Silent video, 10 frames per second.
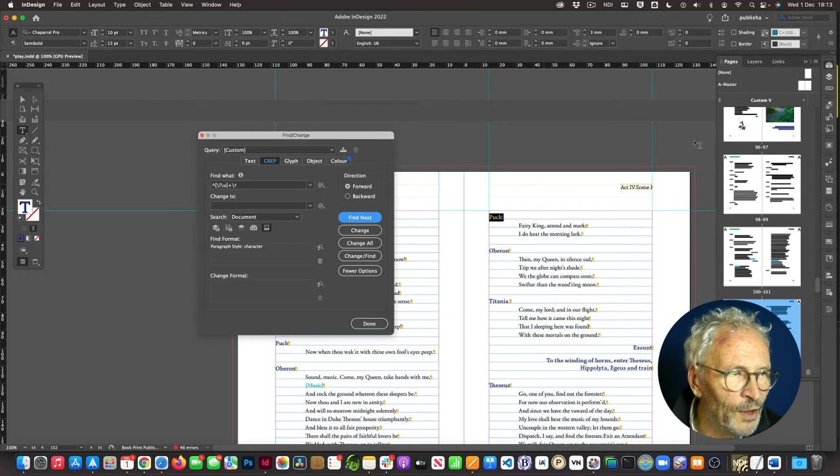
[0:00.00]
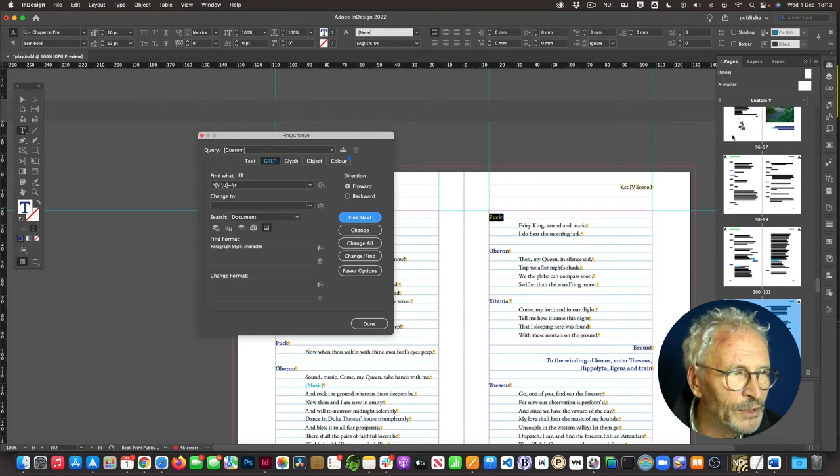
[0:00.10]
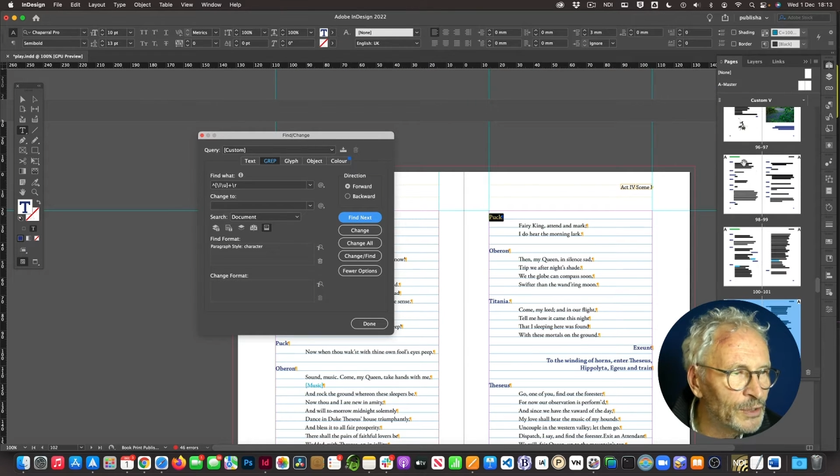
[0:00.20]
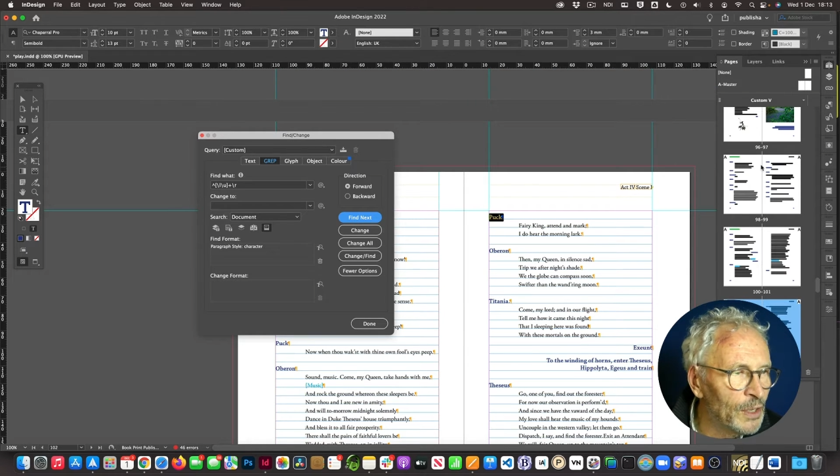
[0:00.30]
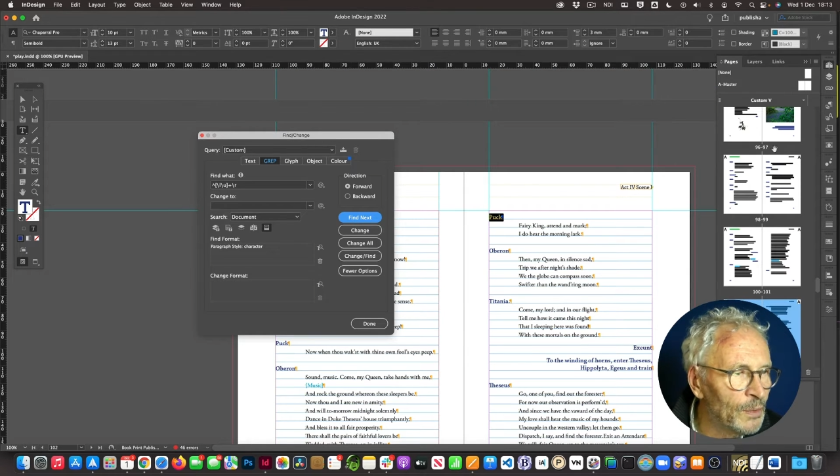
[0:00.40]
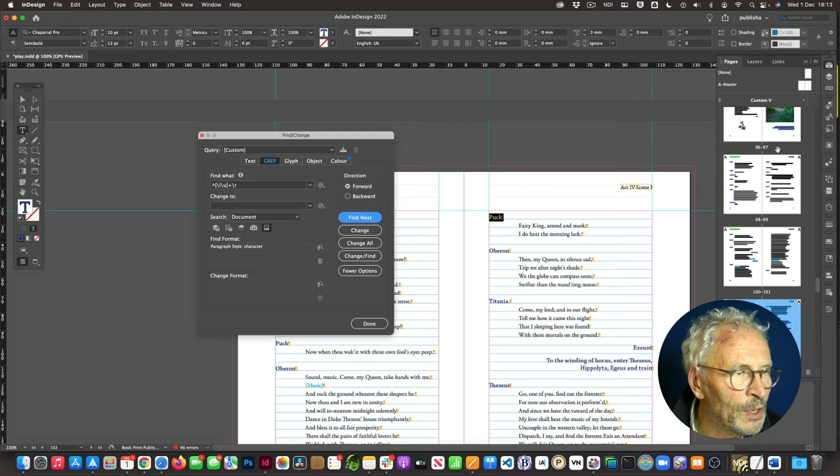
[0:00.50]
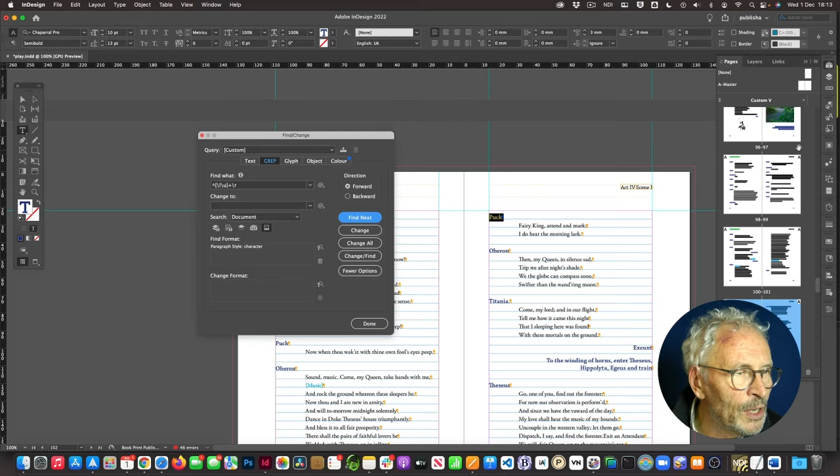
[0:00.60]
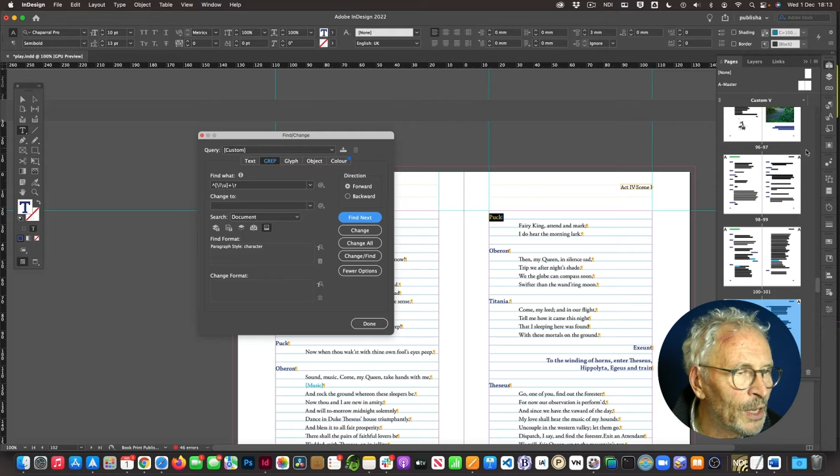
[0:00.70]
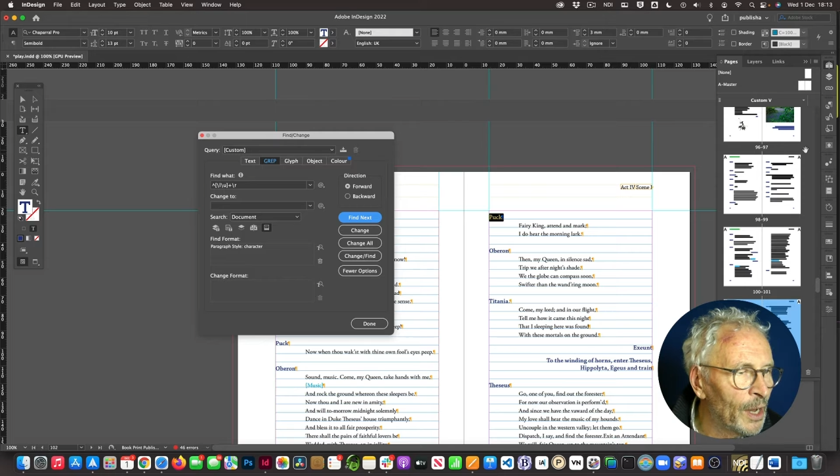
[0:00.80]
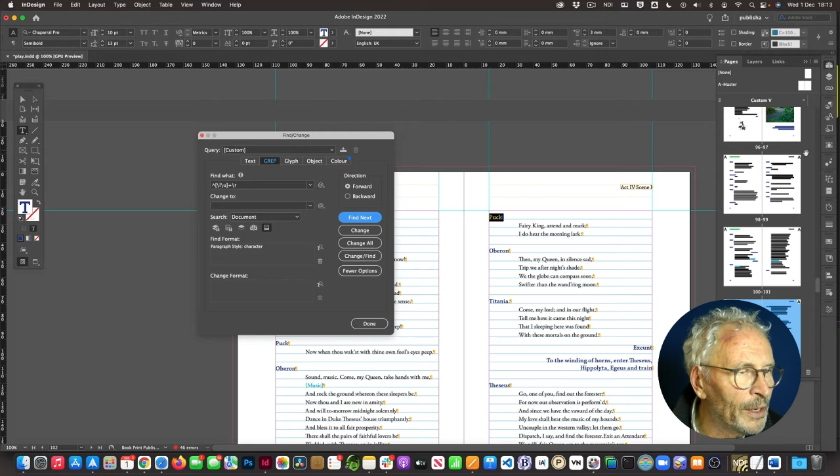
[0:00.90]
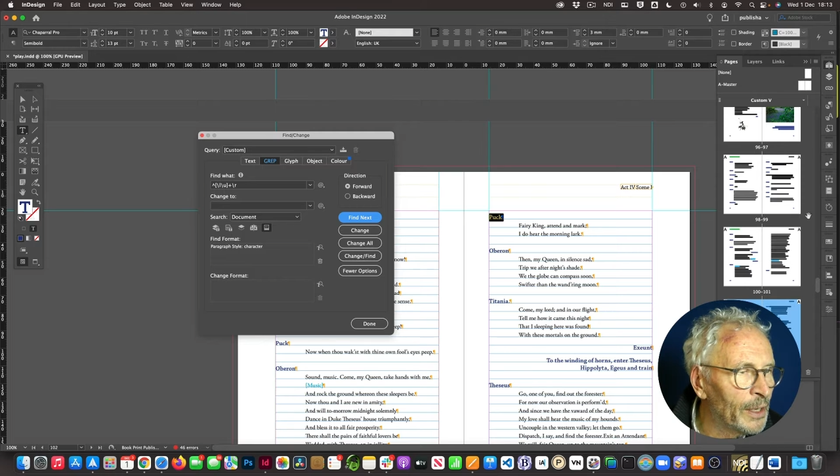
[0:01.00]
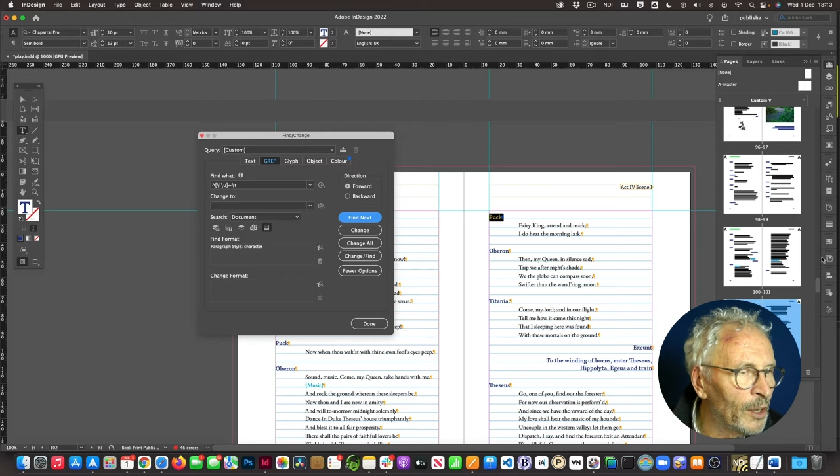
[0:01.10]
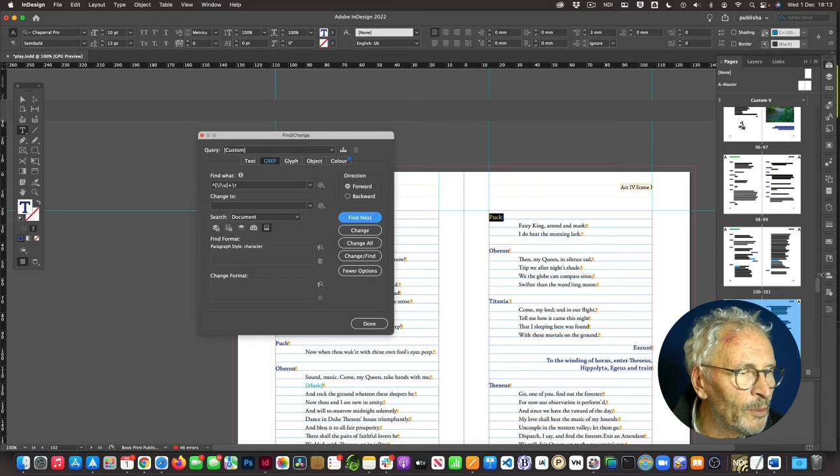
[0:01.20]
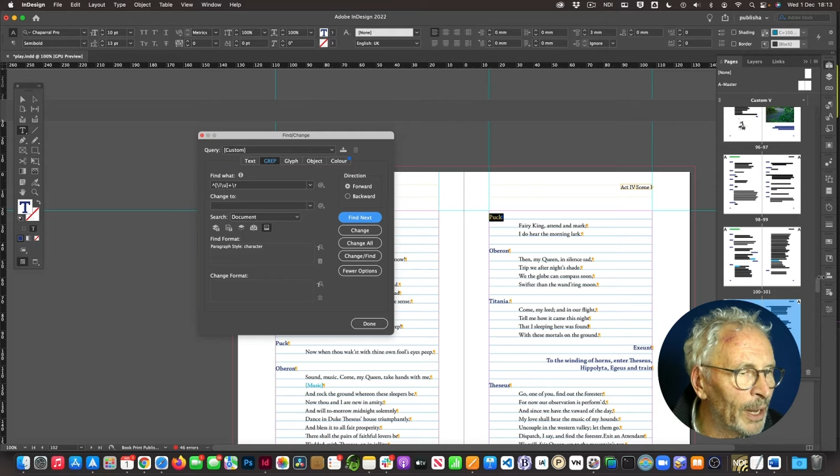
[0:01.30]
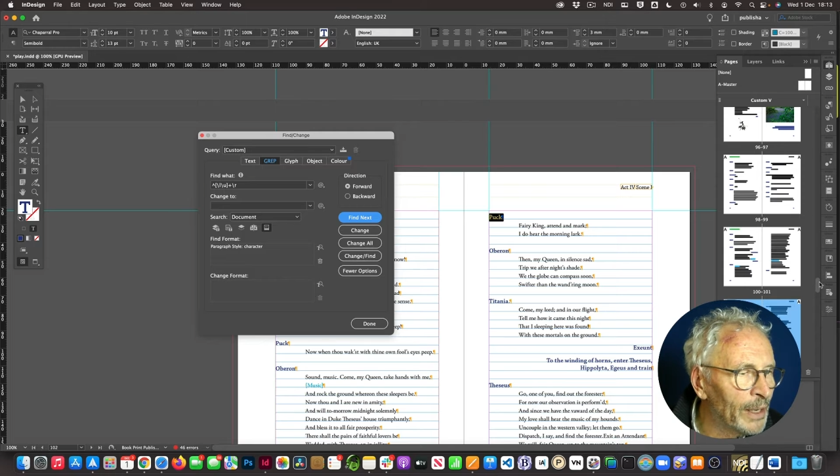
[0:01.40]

So I'm going to go back